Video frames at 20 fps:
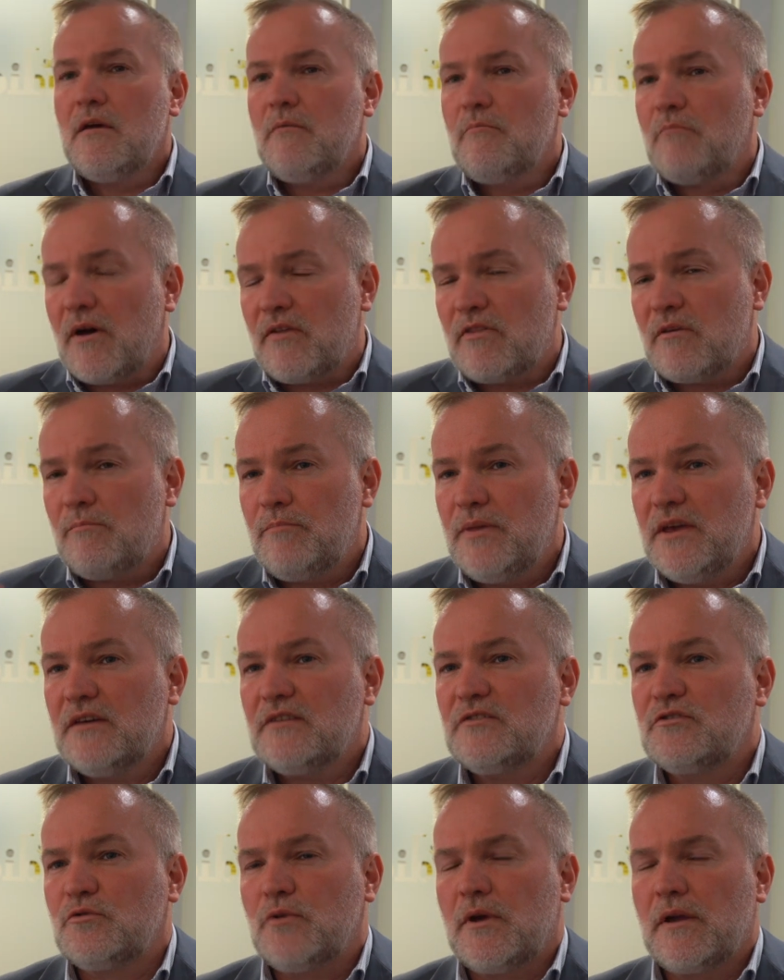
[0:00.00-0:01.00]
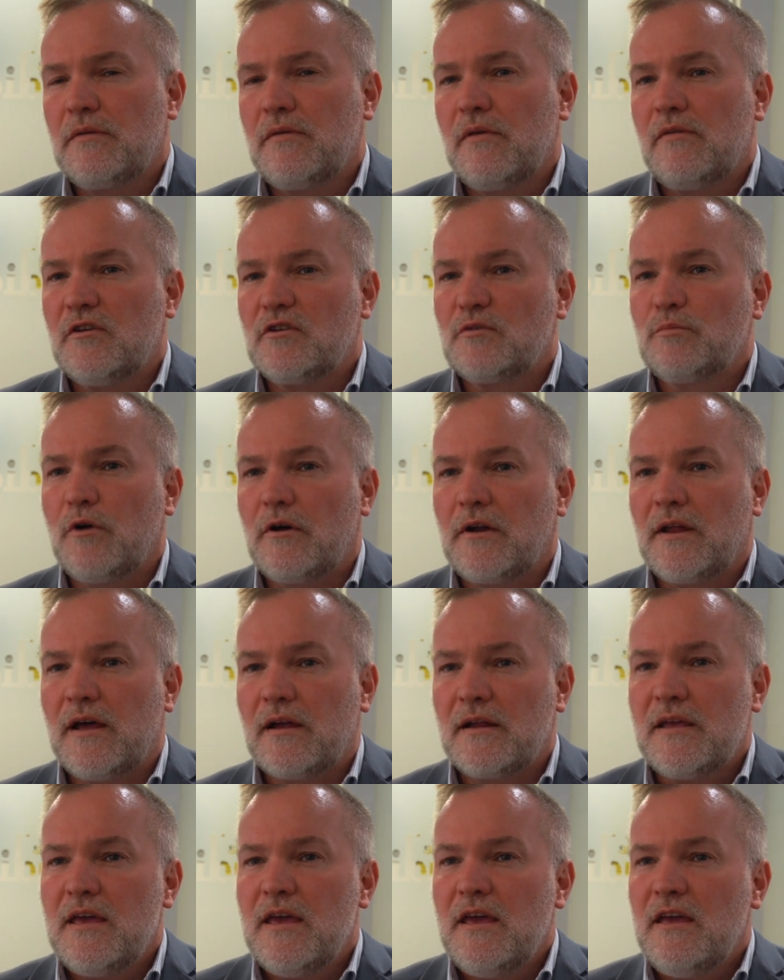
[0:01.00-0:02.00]
But the biggest strength of this
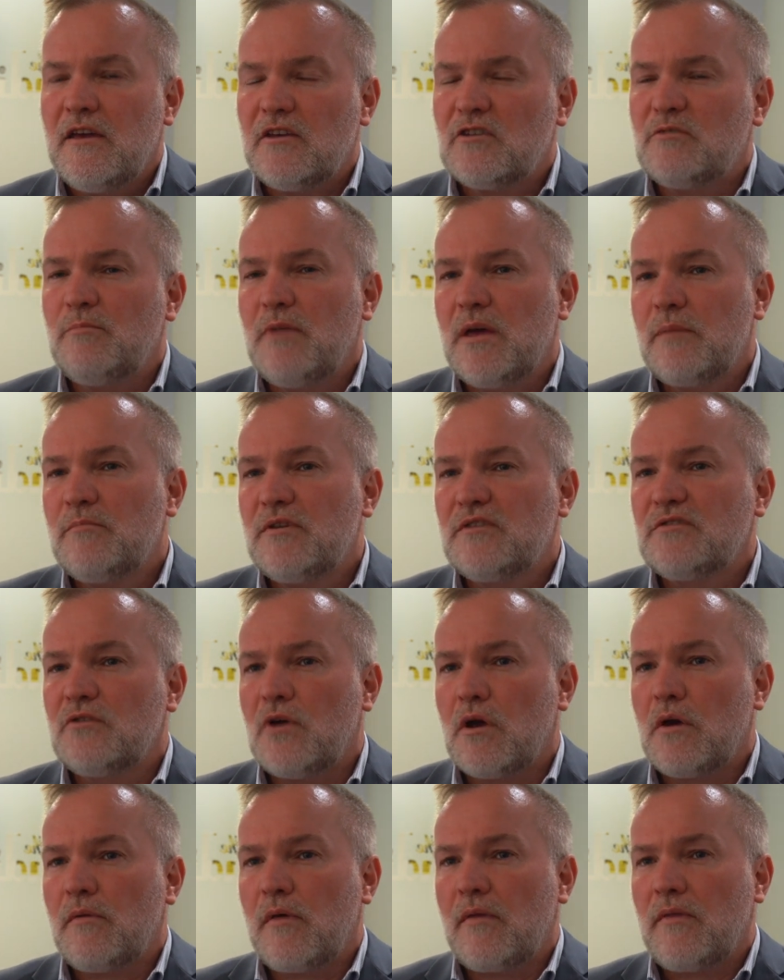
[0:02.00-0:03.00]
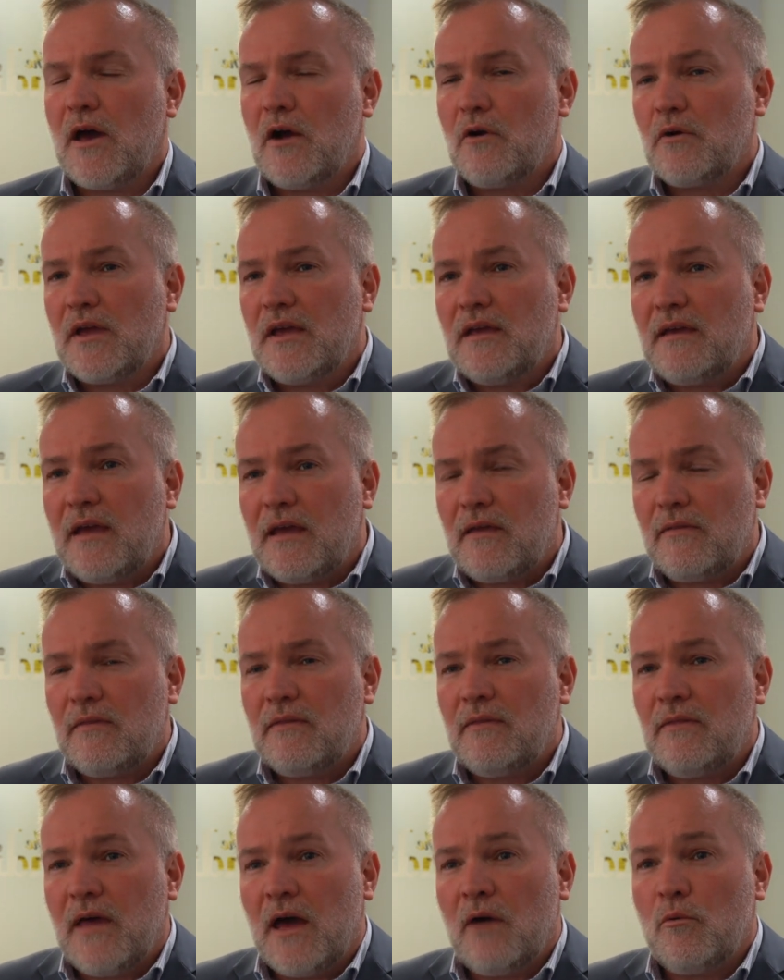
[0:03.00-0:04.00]
product is members know that
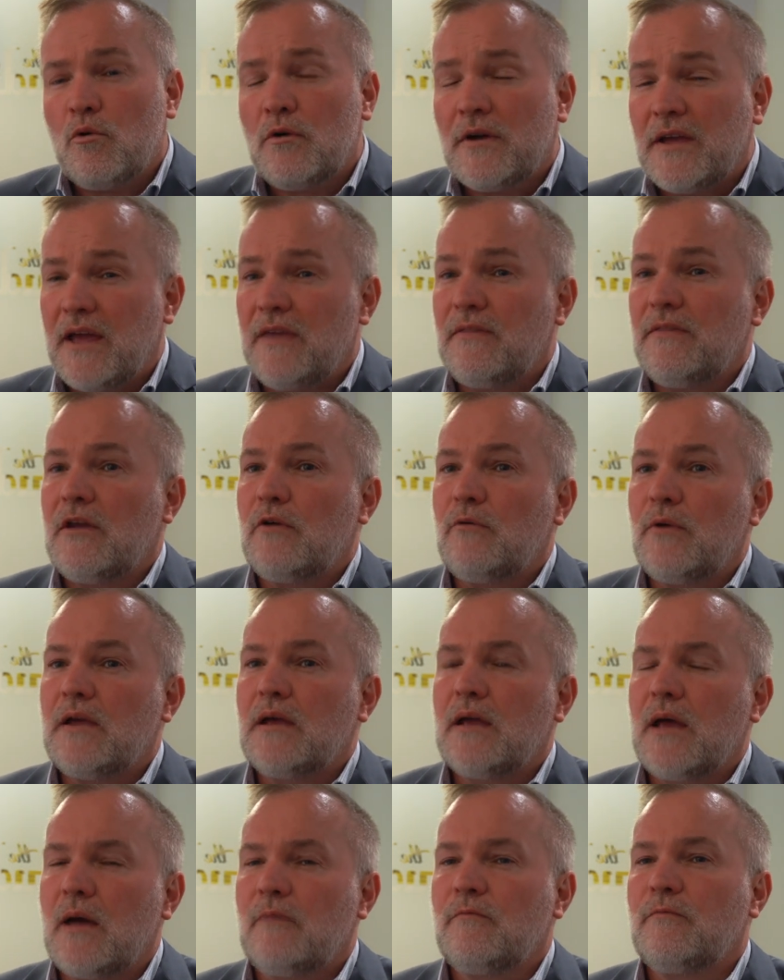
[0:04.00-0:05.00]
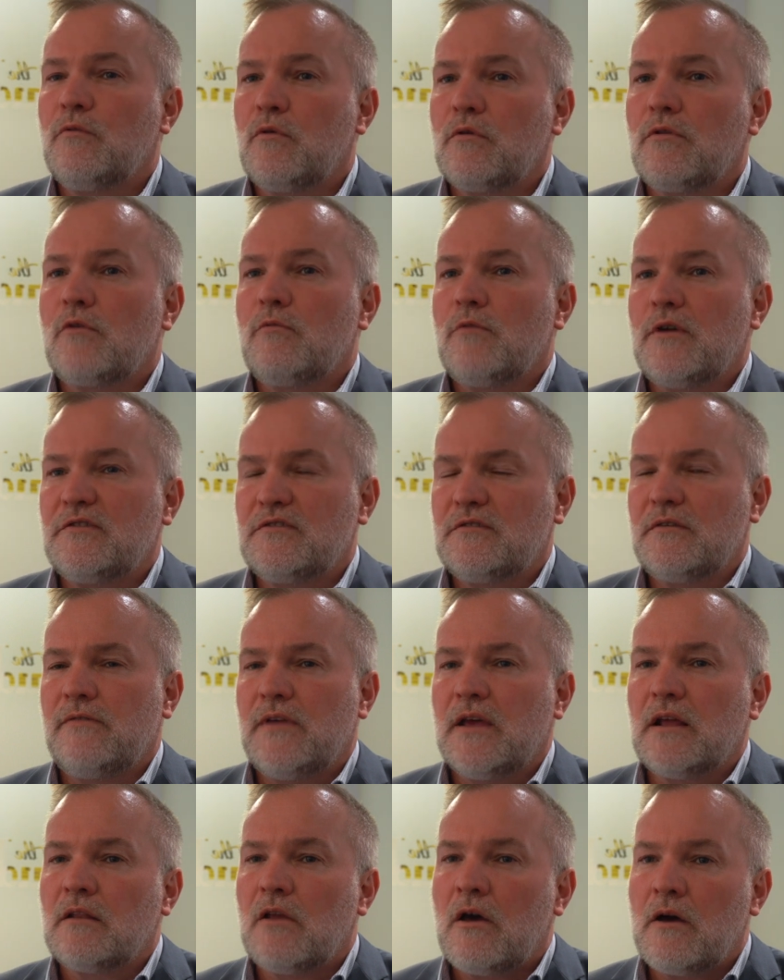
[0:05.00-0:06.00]
they will get their income for the rest of
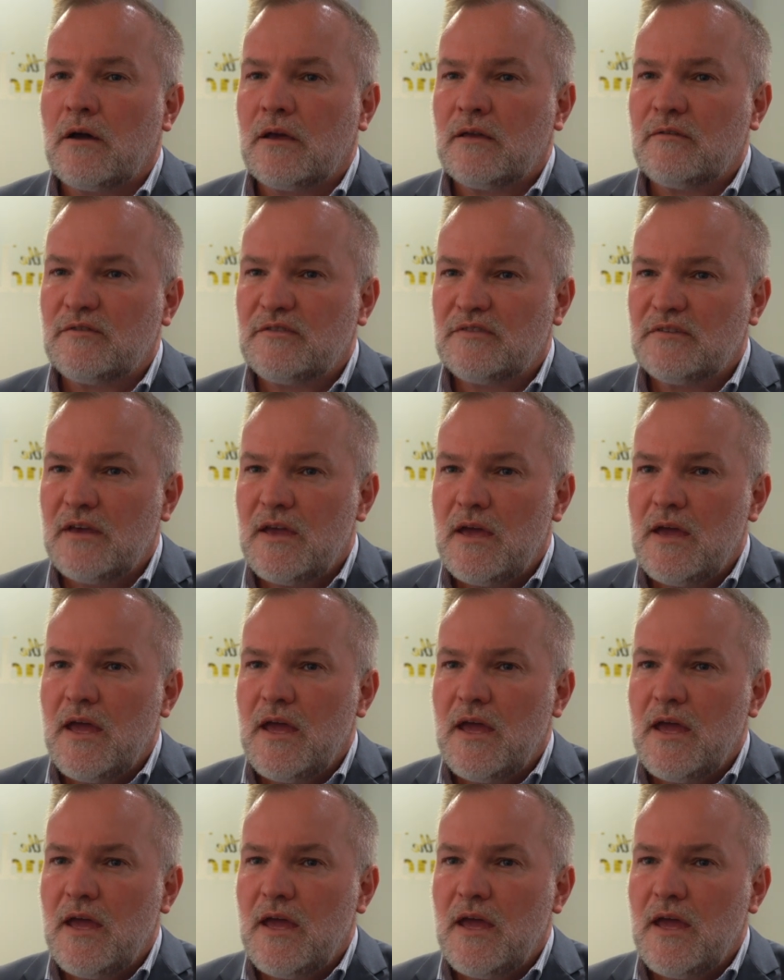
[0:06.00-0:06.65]
their lives.